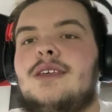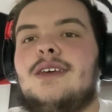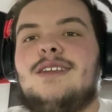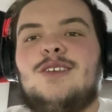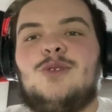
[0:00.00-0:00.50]

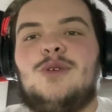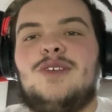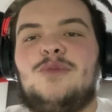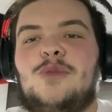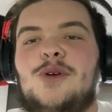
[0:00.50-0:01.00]
And Discord
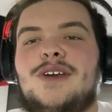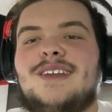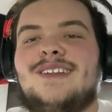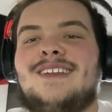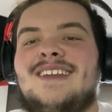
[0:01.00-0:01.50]
isn't
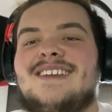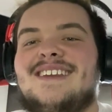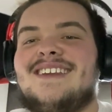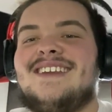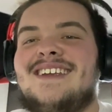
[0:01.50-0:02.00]
working.
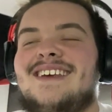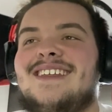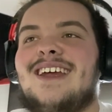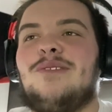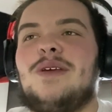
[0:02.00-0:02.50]

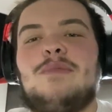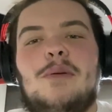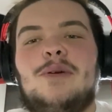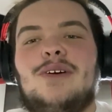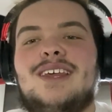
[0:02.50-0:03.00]
That's why you
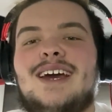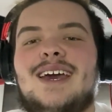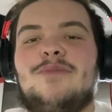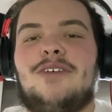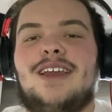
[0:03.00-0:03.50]
probably can't hear
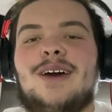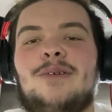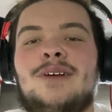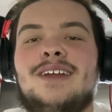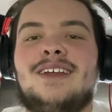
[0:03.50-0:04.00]
him right now.